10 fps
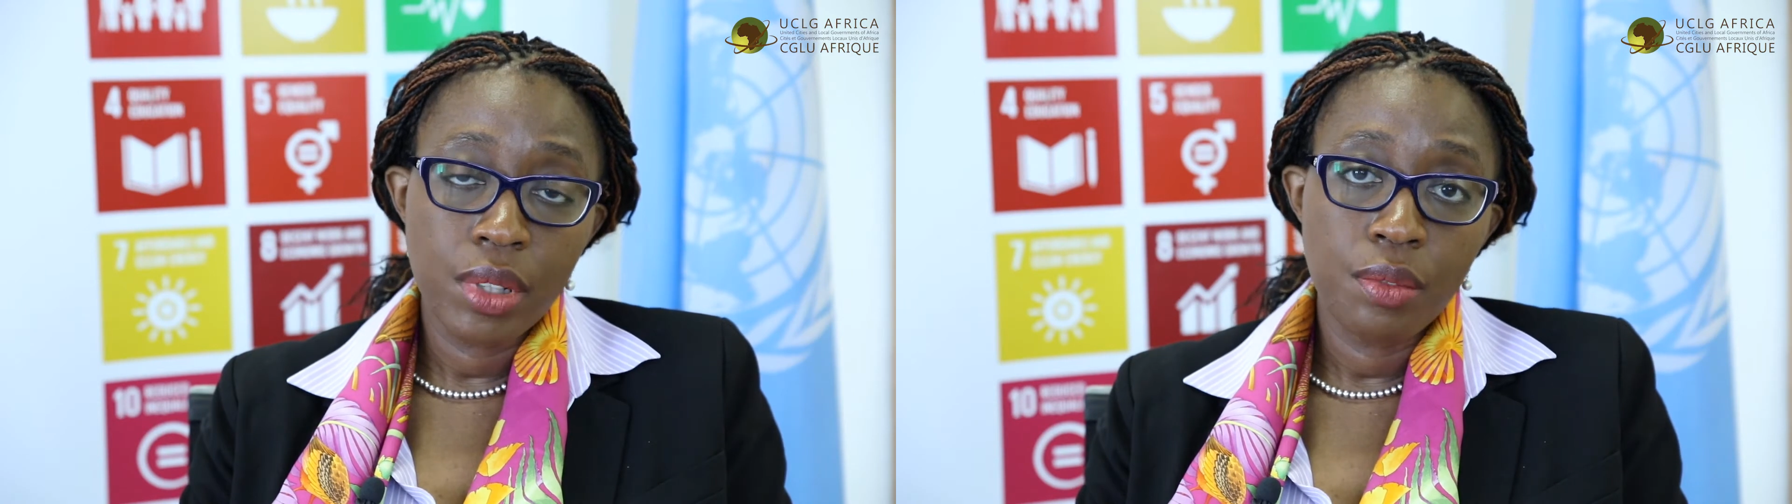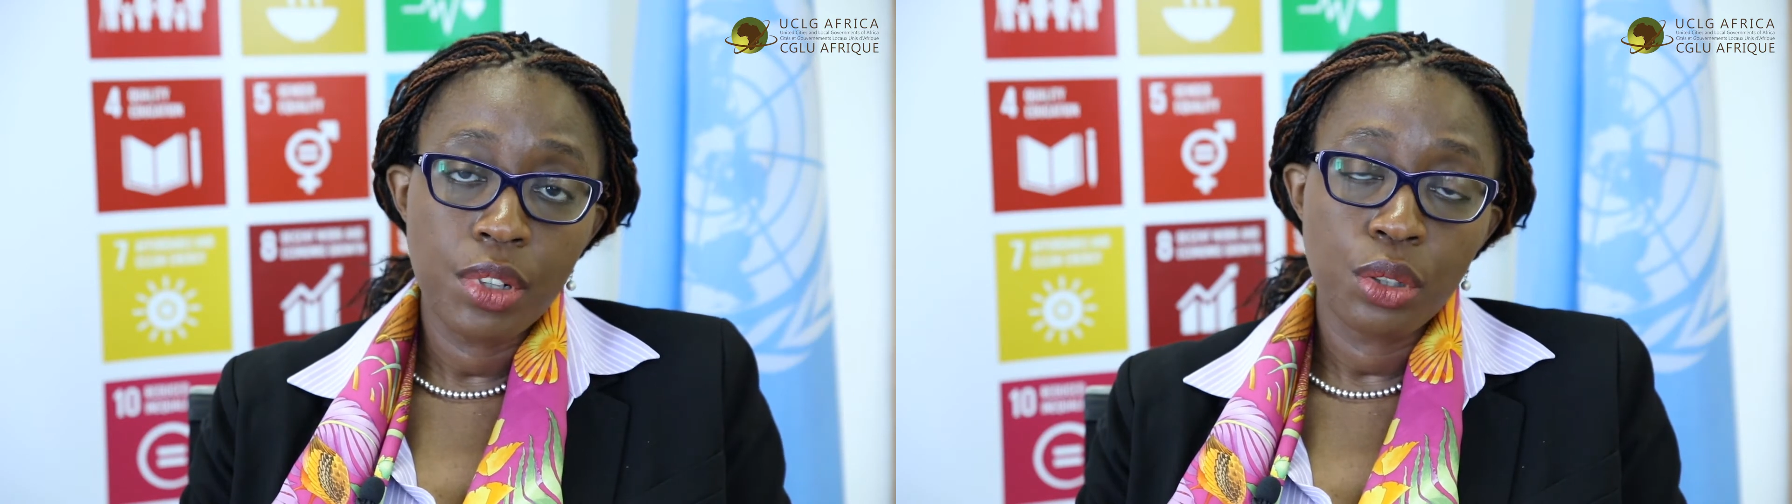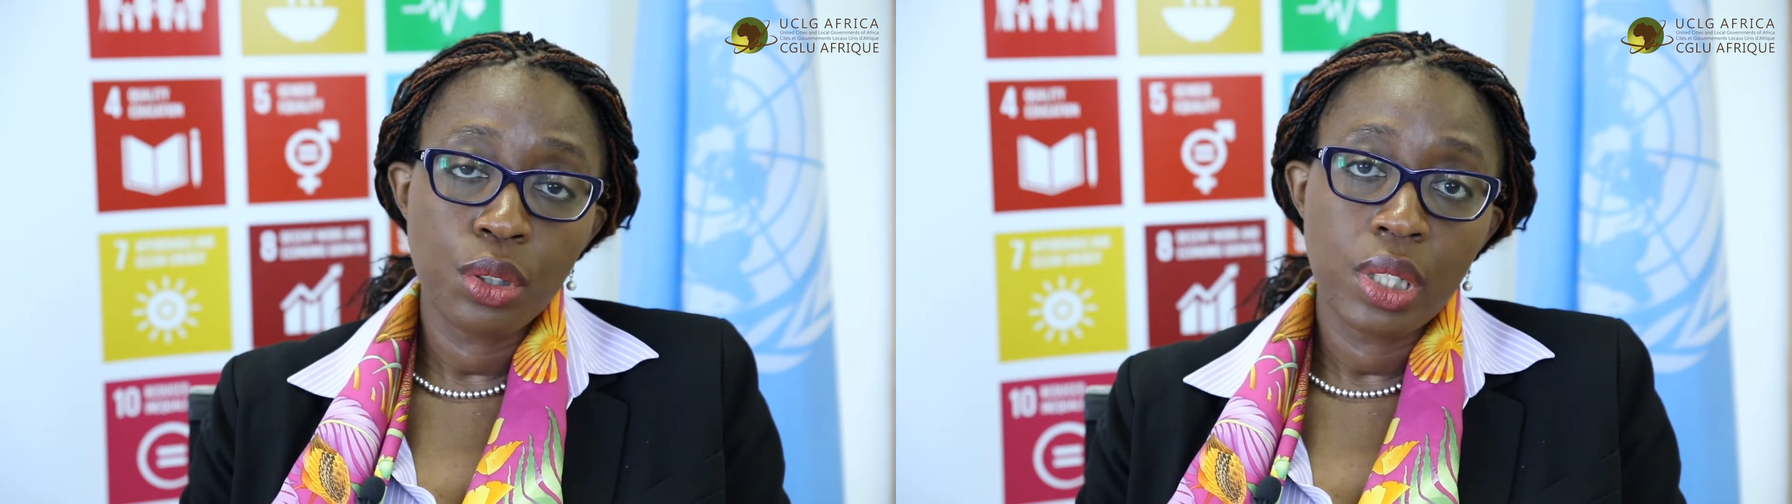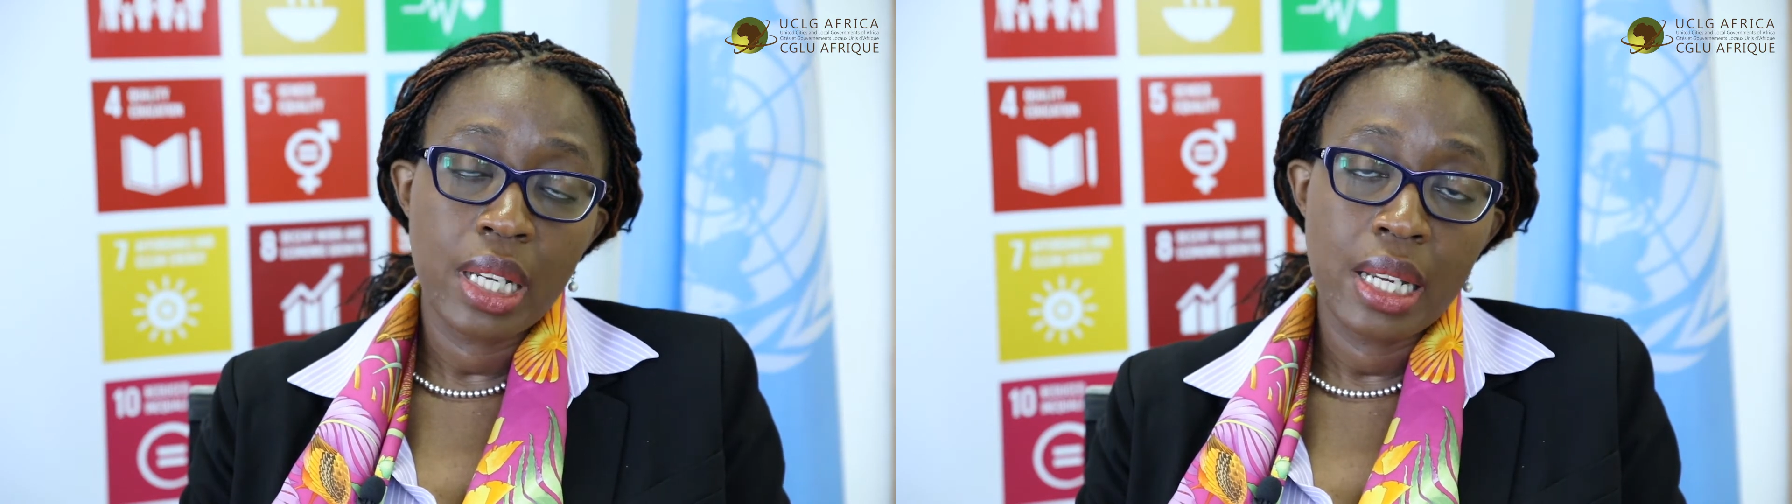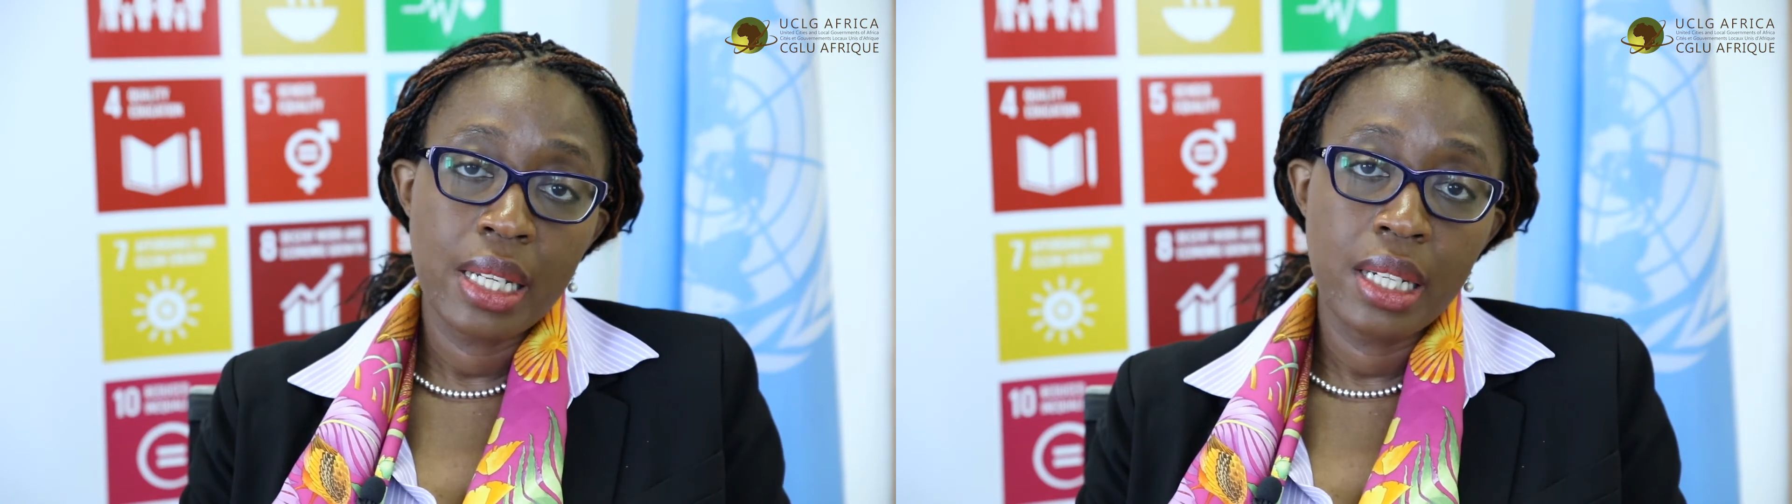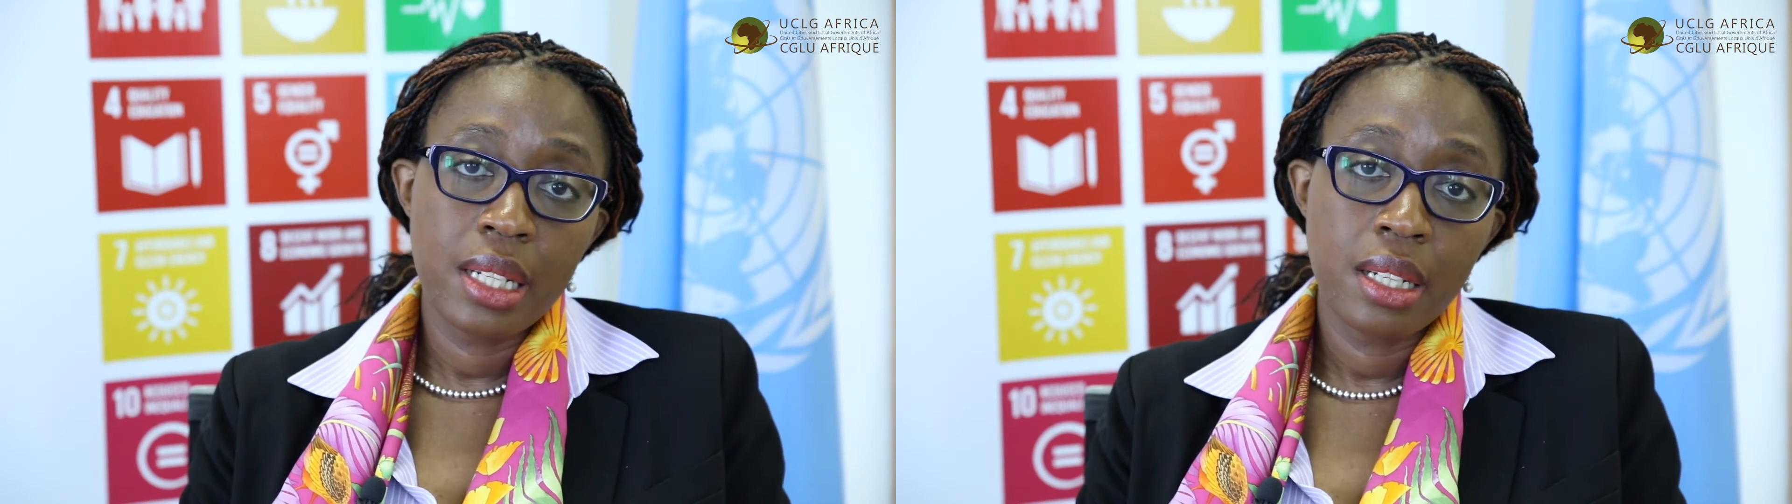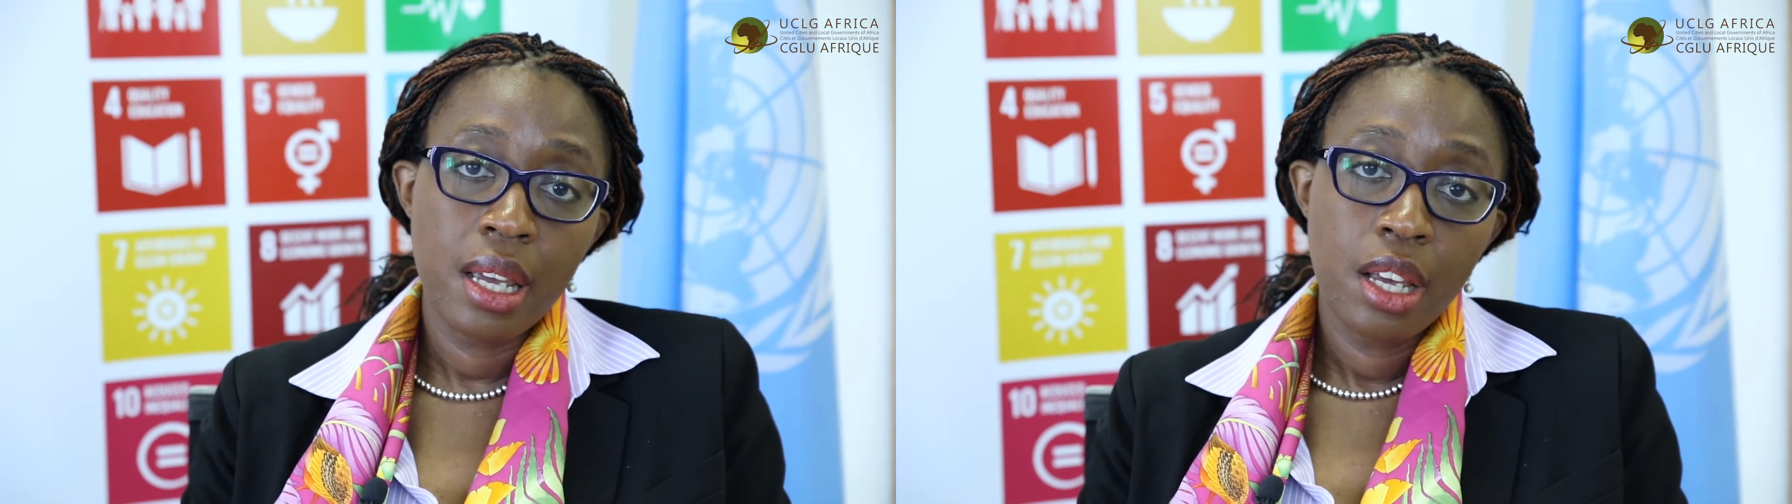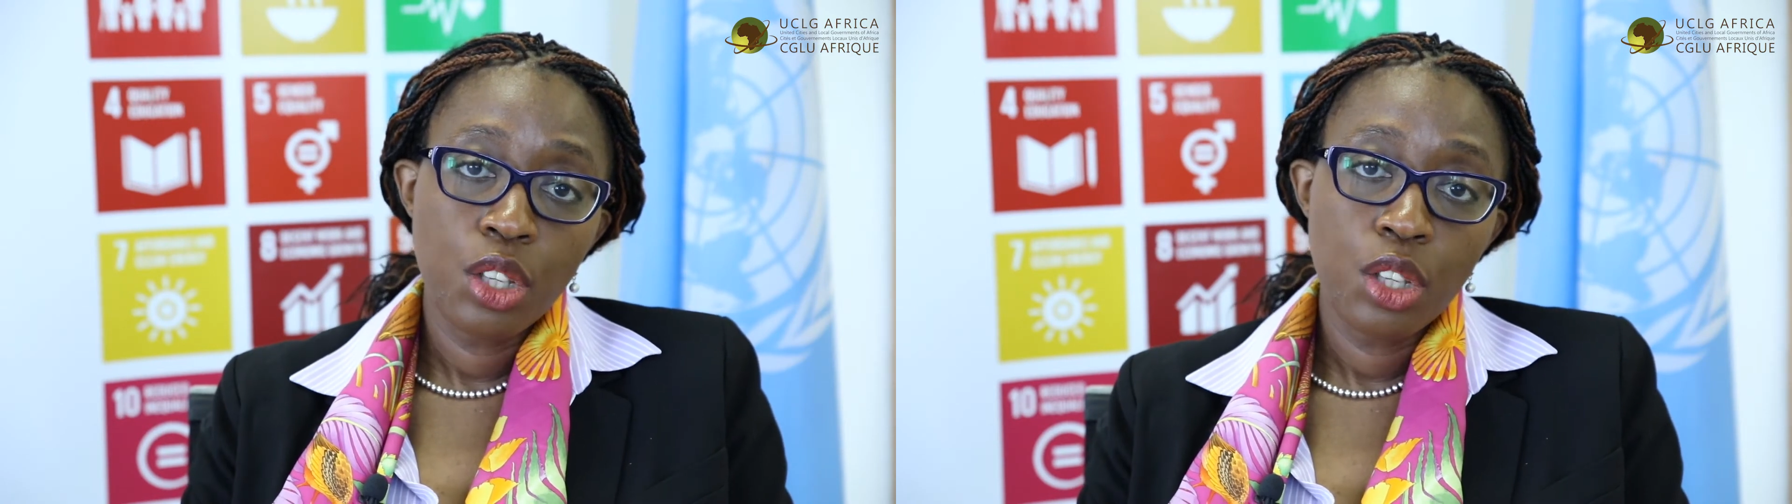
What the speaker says: infrastructure that are needed